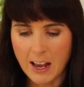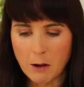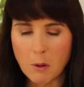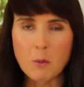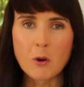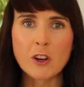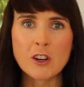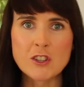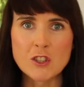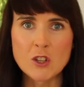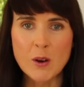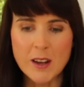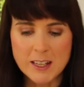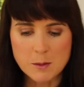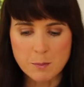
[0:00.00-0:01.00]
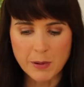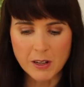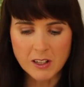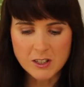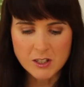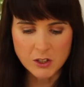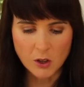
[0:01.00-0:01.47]
And what we're going to do is
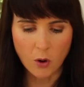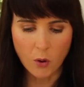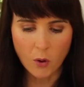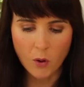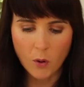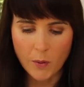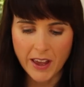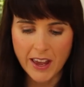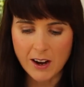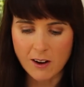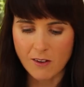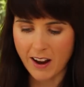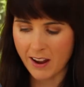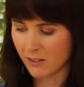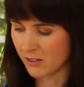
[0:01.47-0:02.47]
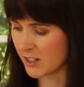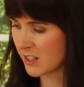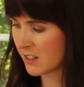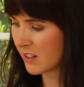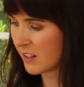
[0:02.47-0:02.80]
build the whole way around.